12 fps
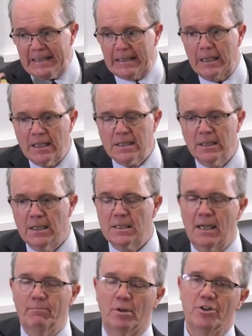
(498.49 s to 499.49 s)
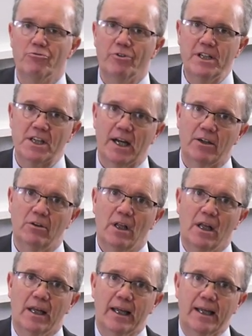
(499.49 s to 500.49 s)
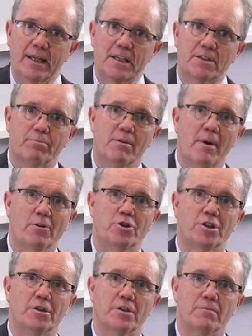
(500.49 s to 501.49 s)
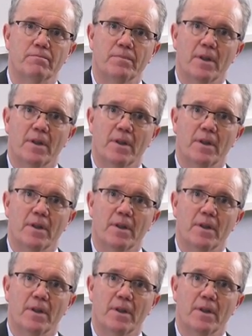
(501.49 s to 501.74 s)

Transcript: A classic example in retail is promotions.